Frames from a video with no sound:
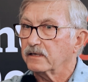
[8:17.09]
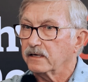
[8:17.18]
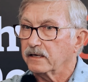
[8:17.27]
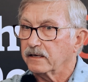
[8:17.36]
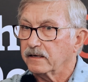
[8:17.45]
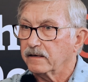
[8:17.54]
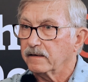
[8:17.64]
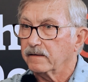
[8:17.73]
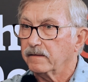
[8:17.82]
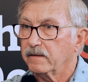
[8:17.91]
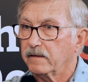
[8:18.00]

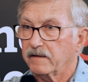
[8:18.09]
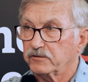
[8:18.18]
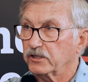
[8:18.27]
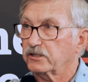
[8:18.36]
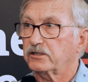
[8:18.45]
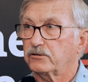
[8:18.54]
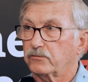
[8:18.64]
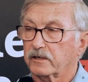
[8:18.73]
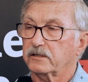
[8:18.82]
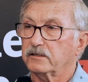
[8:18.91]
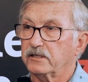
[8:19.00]
have just
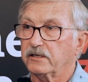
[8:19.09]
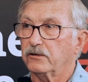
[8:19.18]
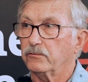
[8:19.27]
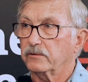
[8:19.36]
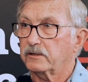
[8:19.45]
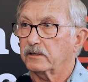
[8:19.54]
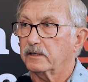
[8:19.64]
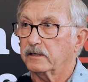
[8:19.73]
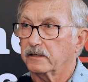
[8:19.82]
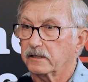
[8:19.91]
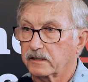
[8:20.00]
struck a deal with
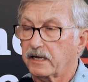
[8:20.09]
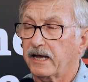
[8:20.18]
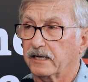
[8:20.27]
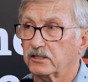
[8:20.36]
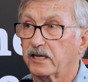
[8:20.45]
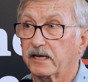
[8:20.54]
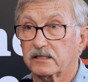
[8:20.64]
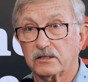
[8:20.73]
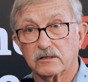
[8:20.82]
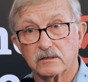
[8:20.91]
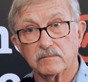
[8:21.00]
the
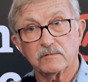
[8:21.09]
Kazakhs